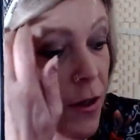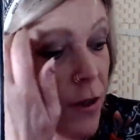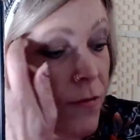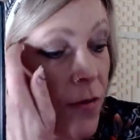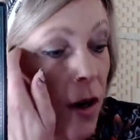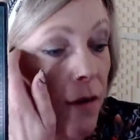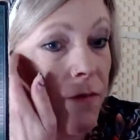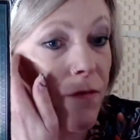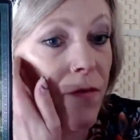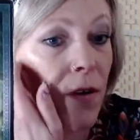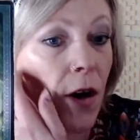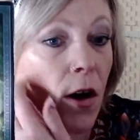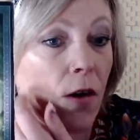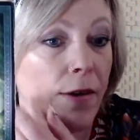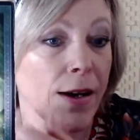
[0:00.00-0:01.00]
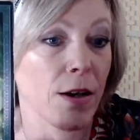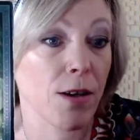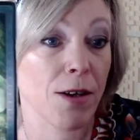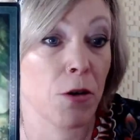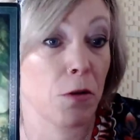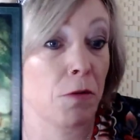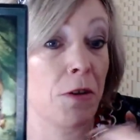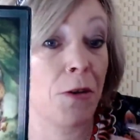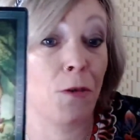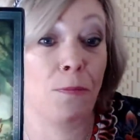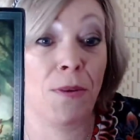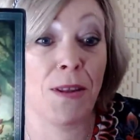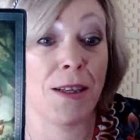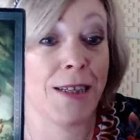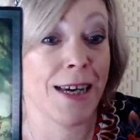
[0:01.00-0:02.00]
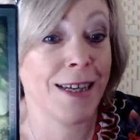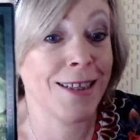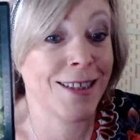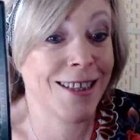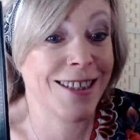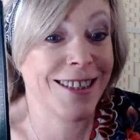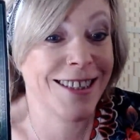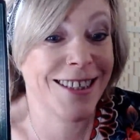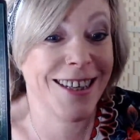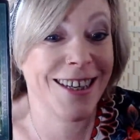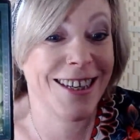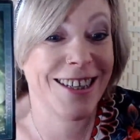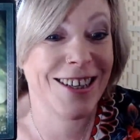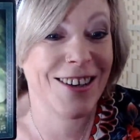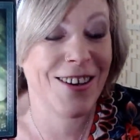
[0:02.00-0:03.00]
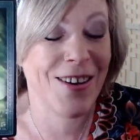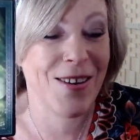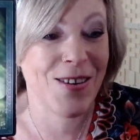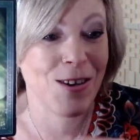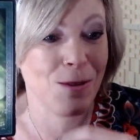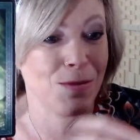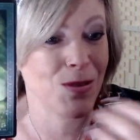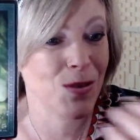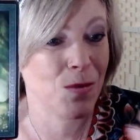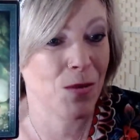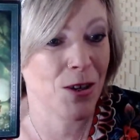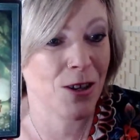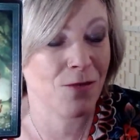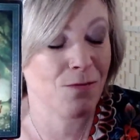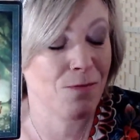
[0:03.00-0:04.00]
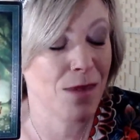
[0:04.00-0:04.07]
you've gone for. It could be the dating scene, you know. It could be someone you've